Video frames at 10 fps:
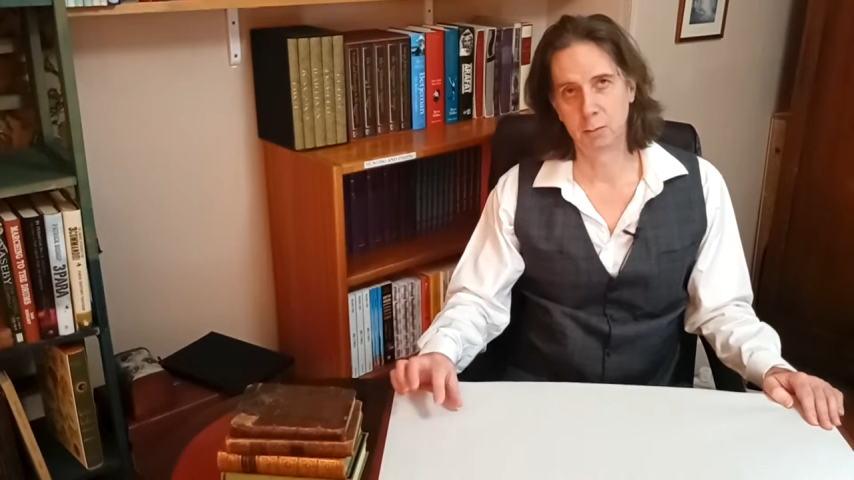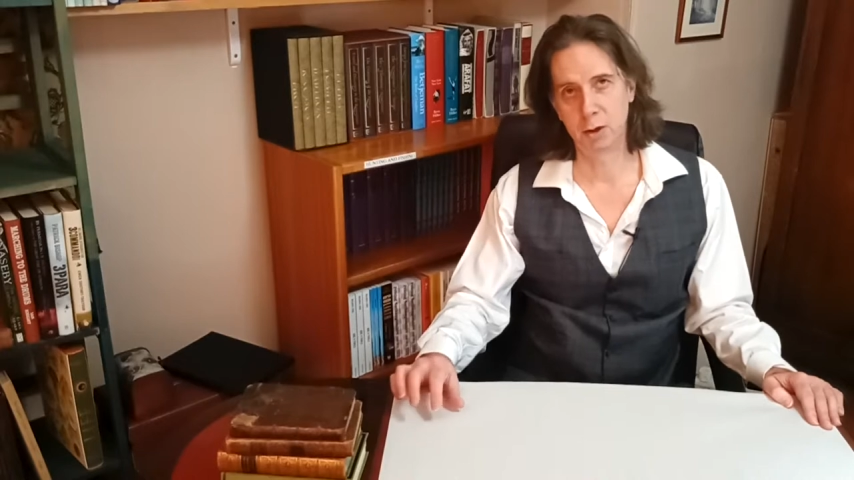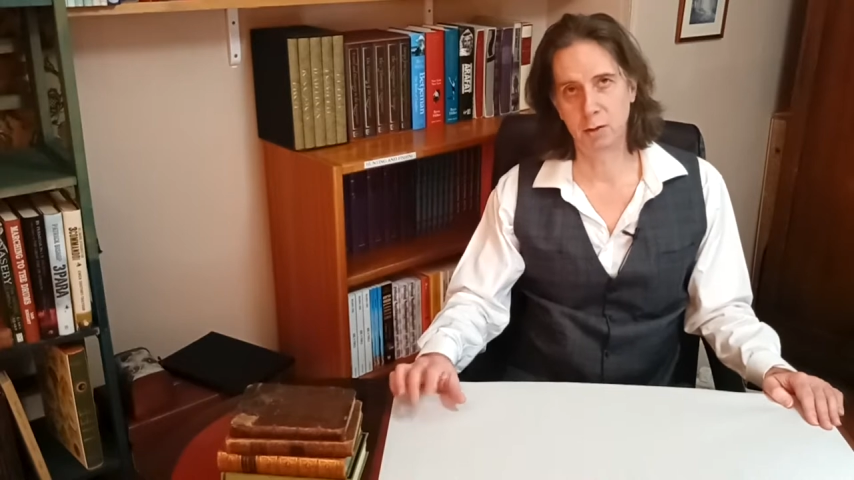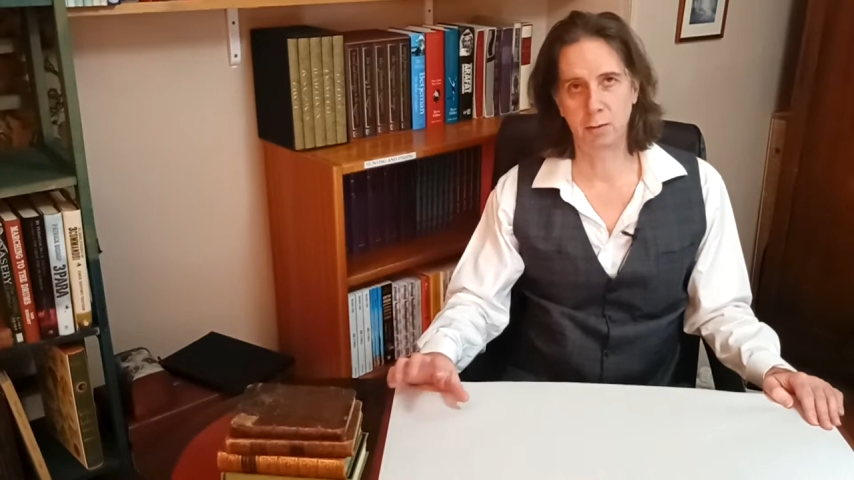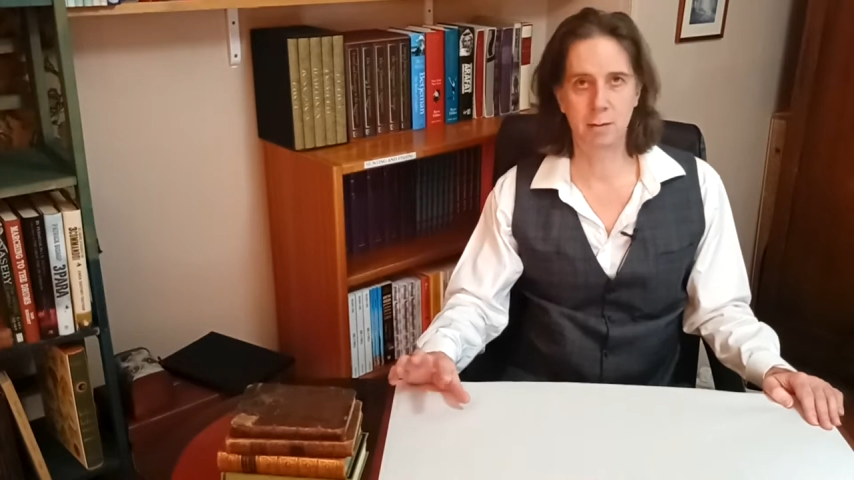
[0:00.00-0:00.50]

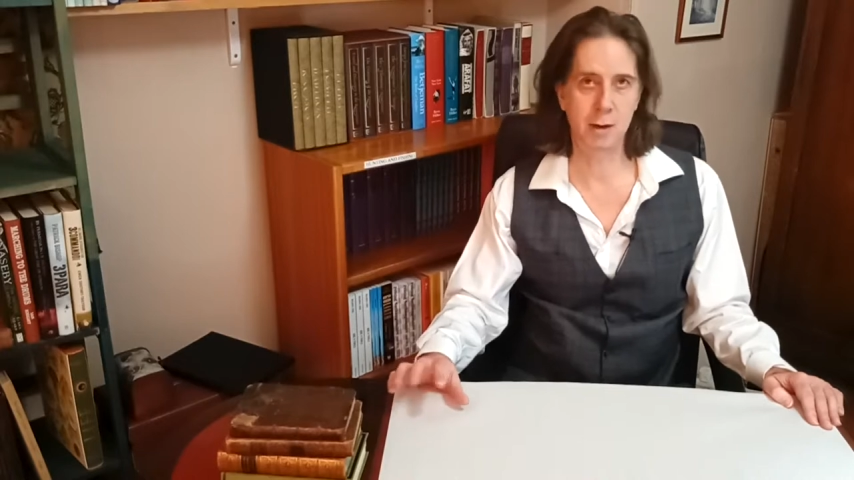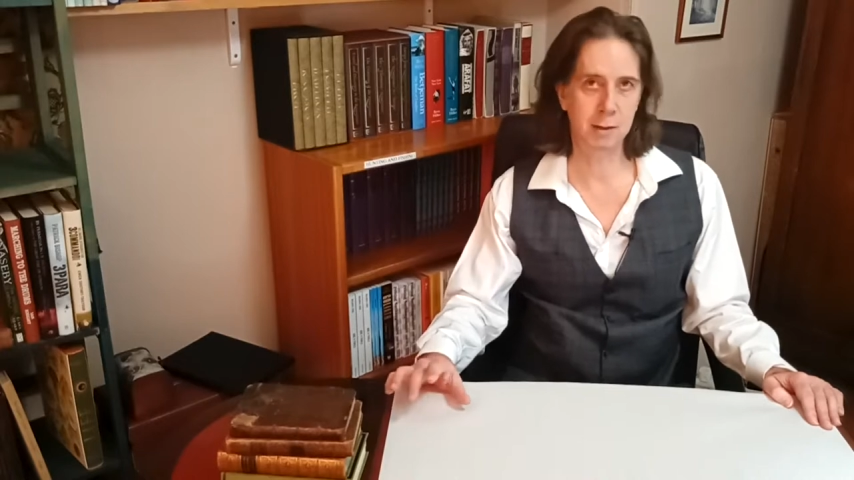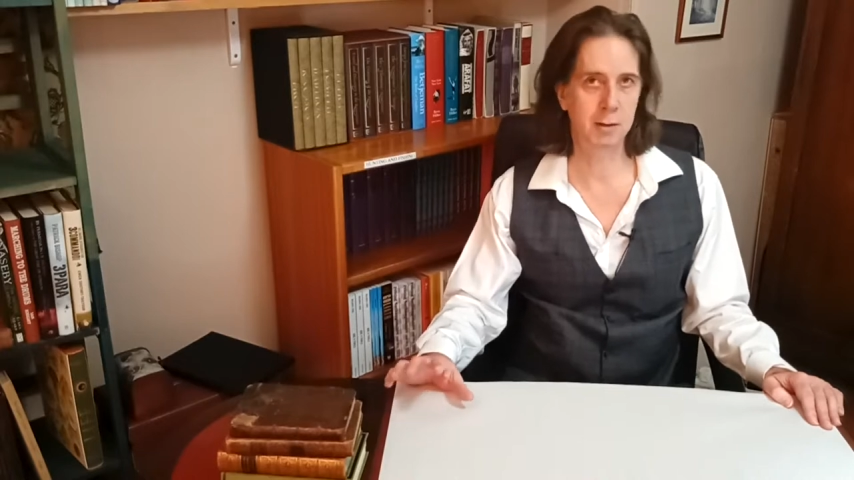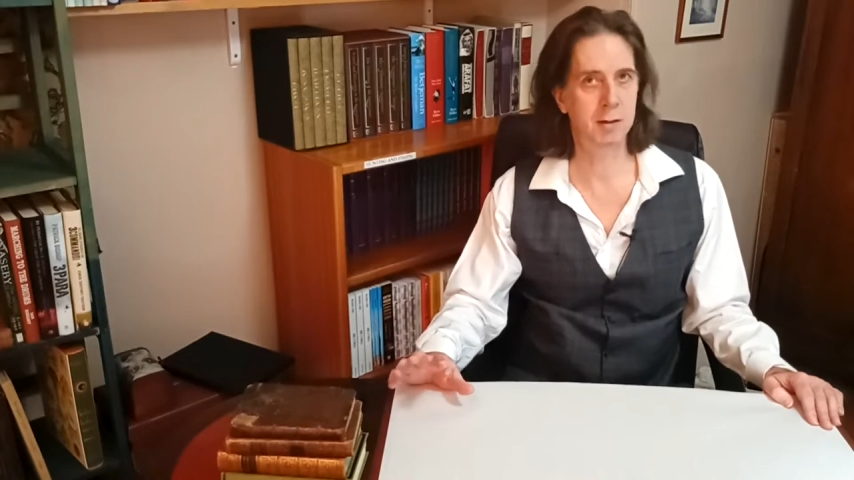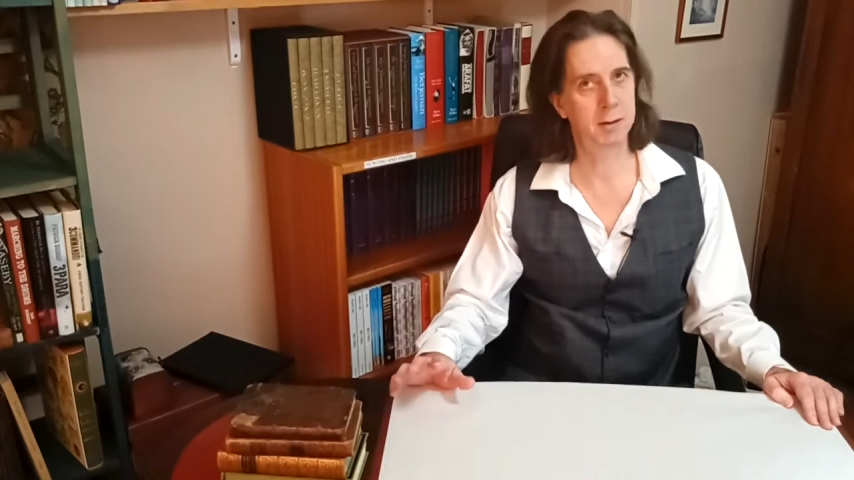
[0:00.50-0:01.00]
not
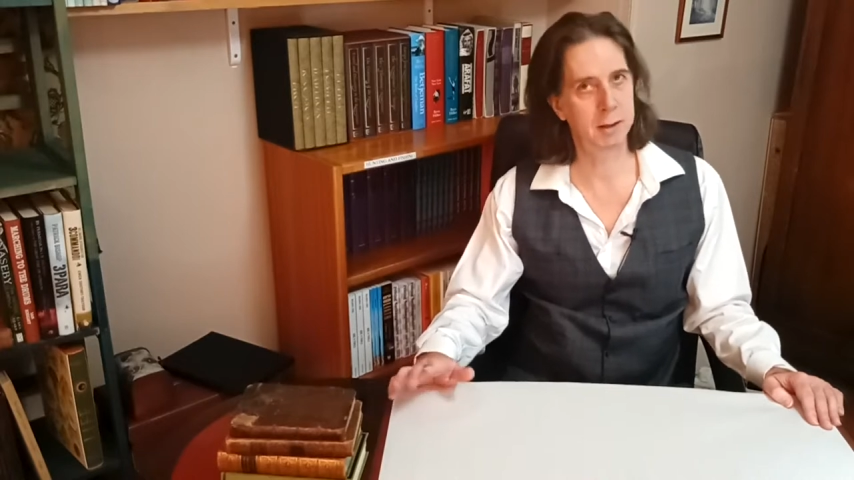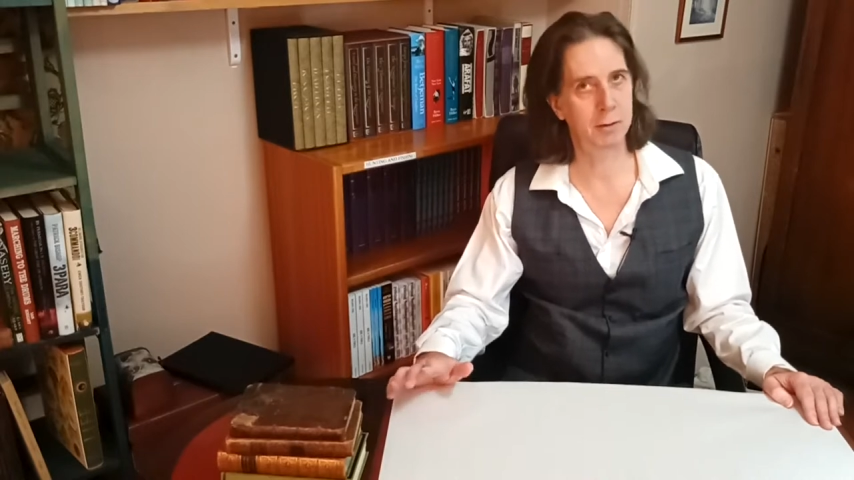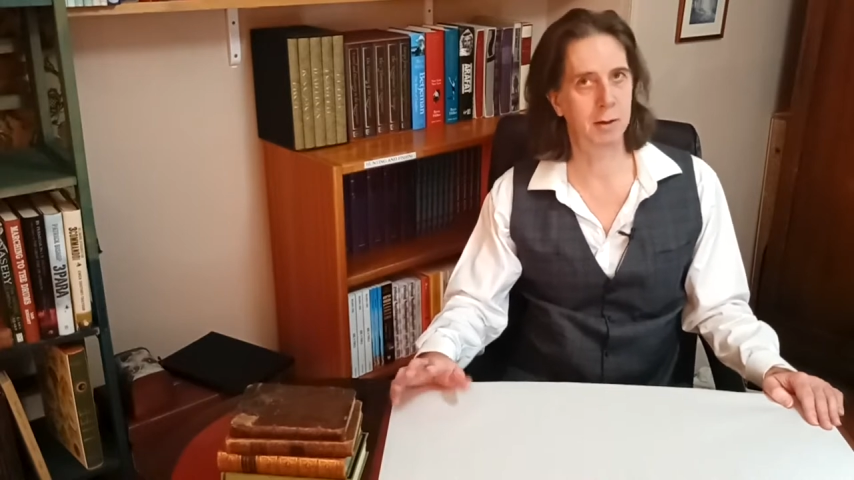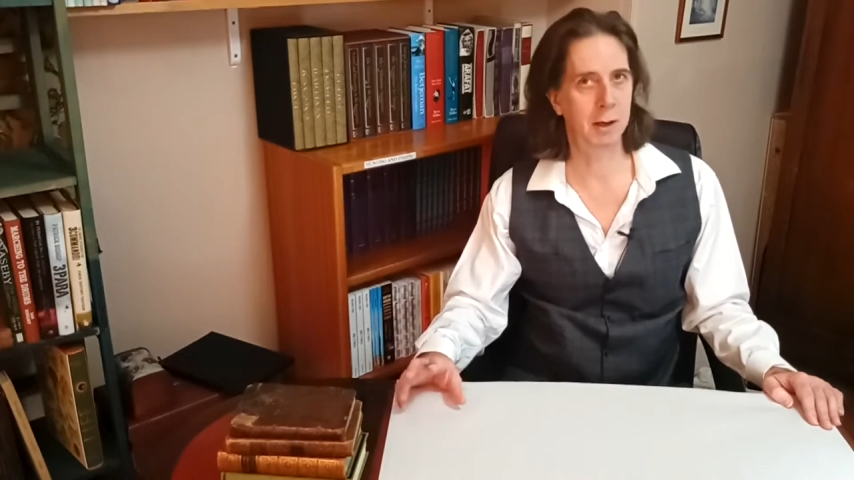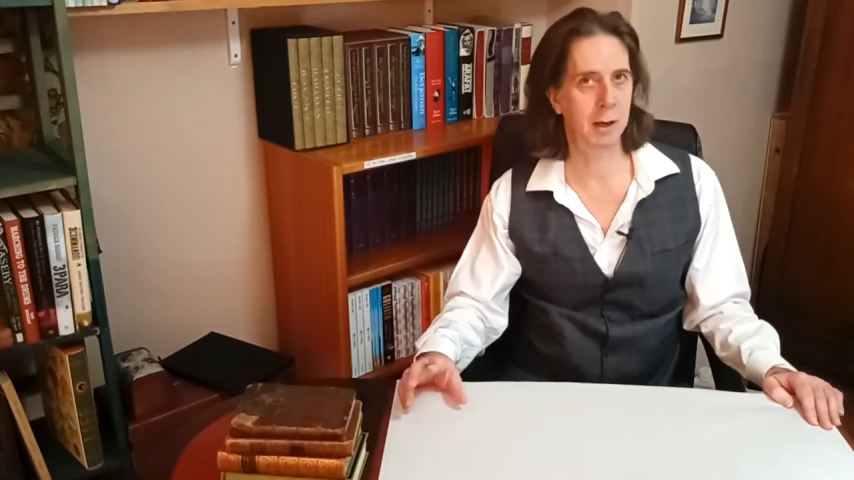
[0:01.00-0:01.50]
necessarily